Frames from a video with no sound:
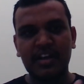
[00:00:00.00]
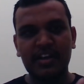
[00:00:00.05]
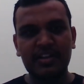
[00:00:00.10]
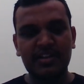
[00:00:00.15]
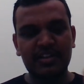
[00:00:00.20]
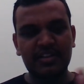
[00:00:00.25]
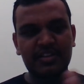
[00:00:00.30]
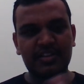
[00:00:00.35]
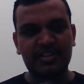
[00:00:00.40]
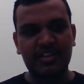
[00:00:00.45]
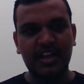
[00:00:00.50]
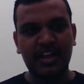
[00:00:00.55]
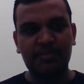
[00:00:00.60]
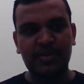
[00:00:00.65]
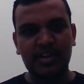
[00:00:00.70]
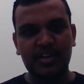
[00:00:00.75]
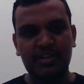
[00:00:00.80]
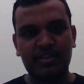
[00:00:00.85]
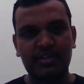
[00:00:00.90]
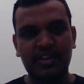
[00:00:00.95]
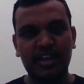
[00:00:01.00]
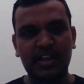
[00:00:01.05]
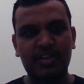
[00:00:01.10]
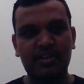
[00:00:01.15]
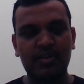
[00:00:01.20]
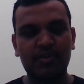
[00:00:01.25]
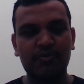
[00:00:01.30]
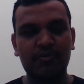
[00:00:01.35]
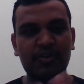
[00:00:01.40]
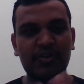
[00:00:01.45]
in this chapter,
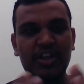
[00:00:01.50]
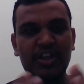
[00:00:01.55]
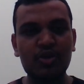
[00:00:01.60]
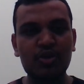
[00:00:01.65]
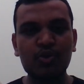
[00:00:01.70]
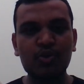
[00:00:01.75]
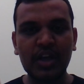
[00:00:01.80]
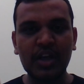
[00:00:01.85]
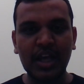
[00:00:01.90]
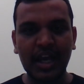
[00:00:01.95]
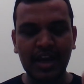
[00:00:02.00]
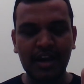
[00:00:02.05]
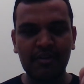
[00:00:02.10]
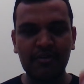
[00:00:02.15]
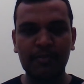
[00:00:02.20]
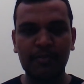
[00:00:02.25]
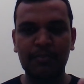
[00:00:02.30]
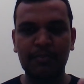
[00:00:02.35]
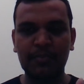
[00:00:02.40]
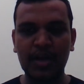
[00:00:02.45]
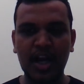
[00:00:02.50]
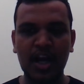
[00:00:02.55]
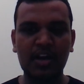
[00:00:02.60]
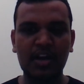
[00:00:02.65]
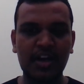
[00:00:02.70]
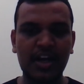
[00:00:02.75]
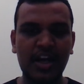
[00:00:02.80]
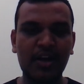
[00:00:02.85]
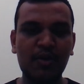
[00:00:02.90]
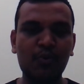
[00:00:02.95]
that we should have a
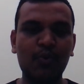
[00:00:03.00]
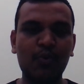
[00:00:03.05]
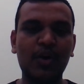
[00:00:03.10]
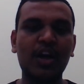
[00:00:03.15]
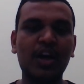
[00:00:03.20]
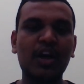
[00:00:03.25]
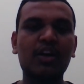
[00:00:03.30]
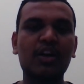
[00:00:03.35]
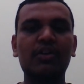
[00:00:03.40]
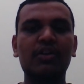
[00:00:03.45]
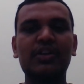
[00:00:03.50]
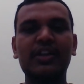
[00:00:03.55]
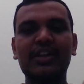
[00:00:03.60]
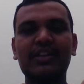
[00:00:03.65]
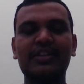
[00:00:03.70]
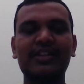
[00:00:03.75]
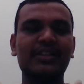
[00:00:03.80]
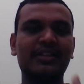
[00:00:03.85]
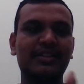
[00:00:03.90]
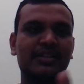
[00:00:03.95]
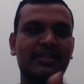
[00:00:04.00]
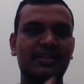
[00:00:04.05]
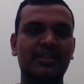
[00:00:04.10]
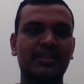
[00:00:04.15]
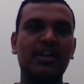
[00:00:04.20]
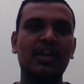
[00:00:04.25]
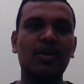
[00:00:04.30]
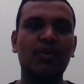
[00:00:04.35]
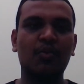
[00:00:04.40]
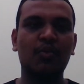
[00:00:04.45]
plan and work on
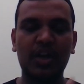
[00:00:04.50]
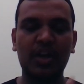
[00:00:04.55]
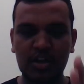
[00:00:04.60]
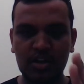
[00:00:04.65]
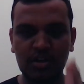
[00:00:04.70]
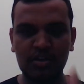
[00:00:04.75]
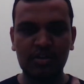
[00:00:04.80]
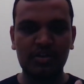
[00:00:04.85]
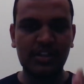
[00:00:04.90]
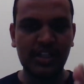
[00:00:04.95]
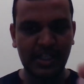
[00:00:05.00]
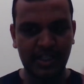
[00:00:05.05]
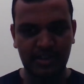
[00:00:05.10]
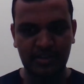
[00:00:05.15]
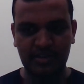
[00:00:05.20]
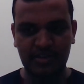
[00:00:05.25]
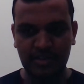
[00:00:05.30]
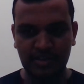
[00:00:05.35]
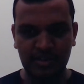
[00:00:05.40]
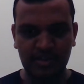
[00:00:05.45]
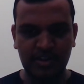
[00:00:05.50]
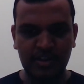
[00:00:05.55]
that.